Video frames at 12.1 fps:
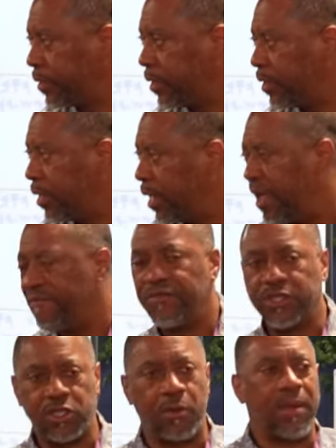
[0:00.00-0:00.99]
And that
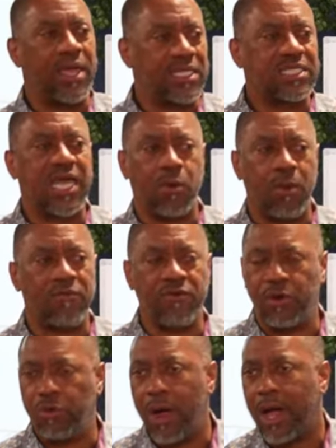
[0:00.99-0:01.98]
physical man is taken away from the
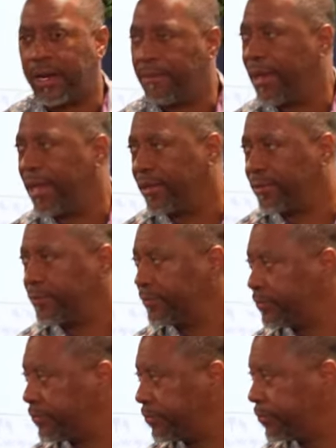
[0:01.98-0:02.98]
rotten man.
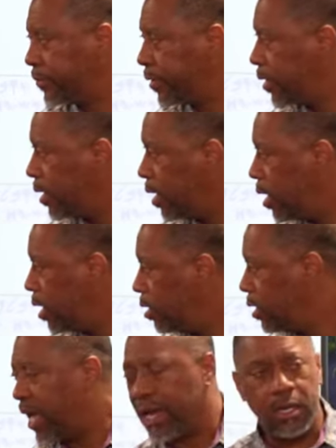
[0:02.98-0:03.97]
You
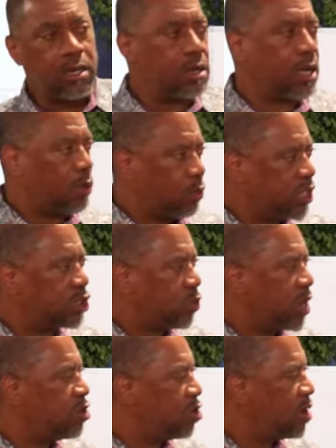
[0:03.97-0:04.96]
got to look which one
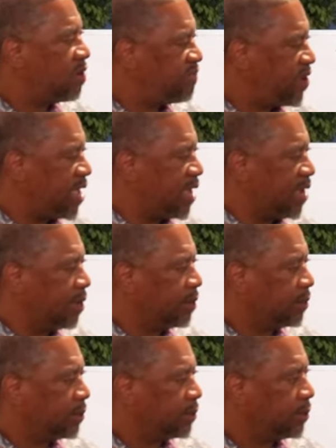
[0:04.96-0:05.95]
you're going to feed.
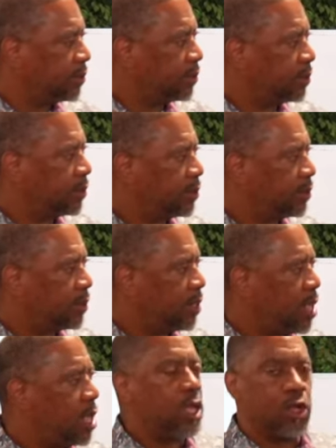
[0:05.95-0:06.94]

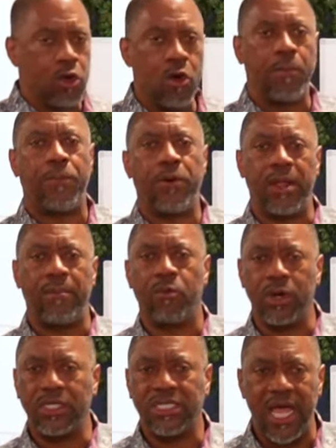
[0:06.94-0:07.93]
You're putting more
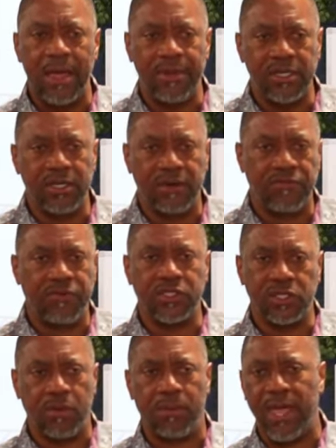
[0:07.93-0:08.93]
time into the
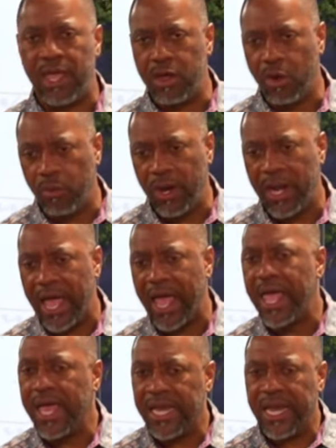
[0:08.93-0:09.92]
physical man. You don't realize
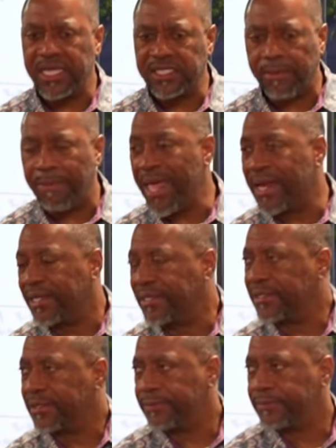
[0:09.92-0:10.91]
there's a balance.
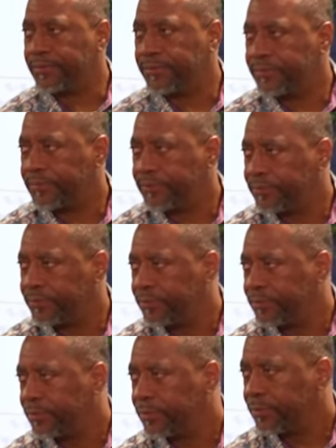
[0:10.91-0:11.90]

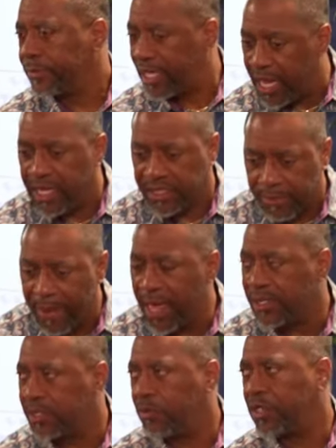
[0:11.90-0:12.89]
There is a balance
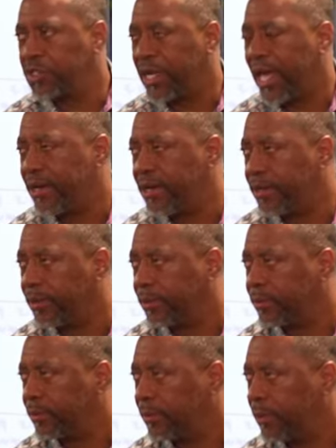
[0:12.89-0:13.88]
to what you got to do.